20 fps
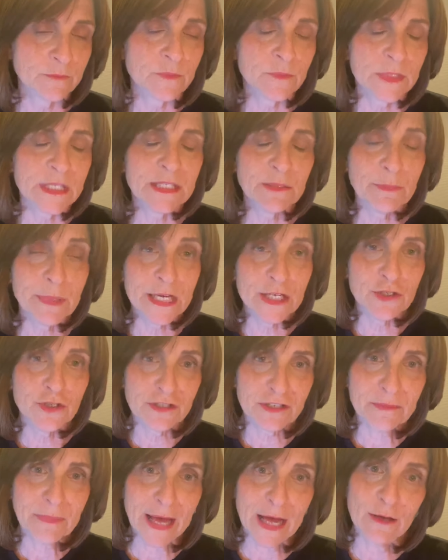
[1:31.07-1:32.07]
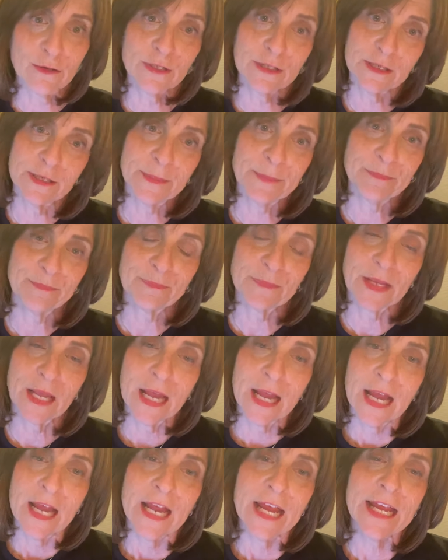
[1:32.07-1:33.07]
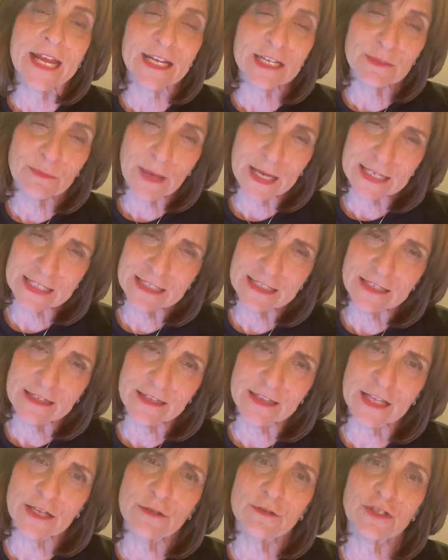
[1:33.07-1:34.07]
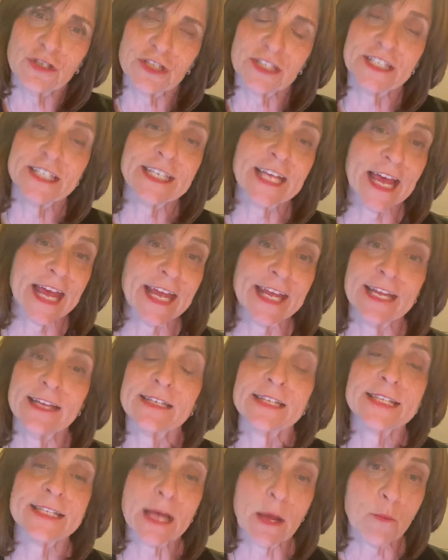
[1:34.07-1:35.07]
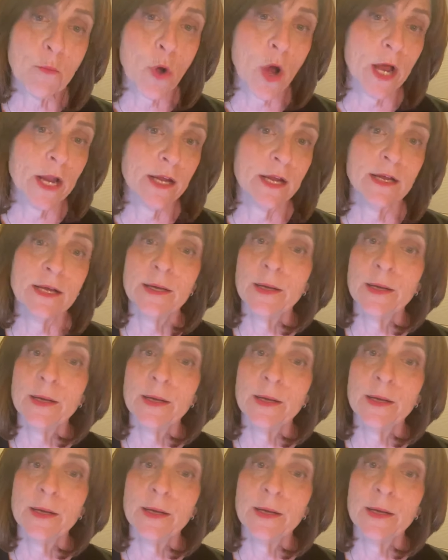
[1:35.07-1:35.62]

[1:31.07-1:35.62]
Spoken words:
speech is about, it is best that you just say someone.